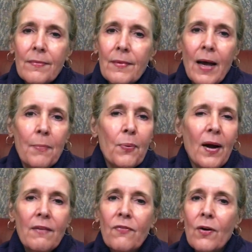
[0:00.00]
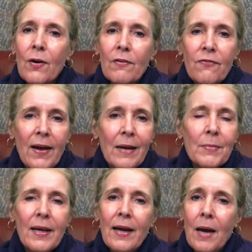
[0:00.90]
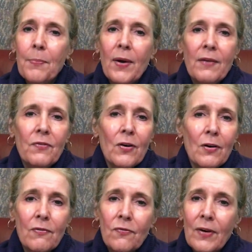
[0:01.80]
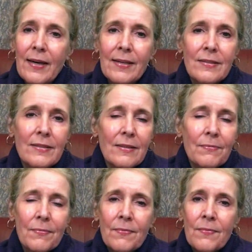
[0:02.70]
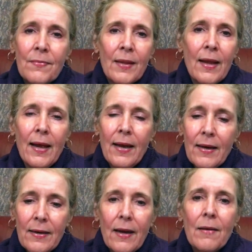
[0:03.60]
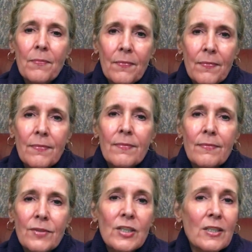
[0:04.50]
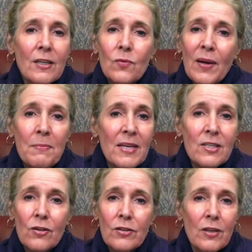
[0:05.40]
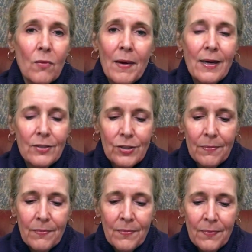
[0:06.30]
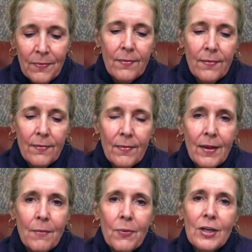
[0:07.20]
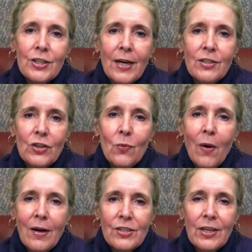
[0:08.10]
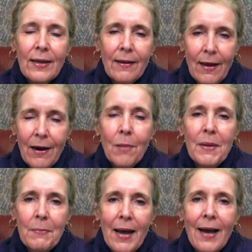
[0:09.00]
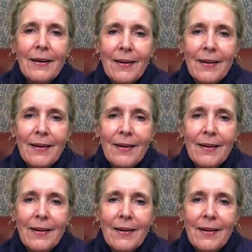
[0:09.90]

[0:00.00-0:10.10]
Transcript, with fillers: I pray for her family, I pray for her friends, and um, just because we miss her so much. Appreciate you watching, and I'll be back.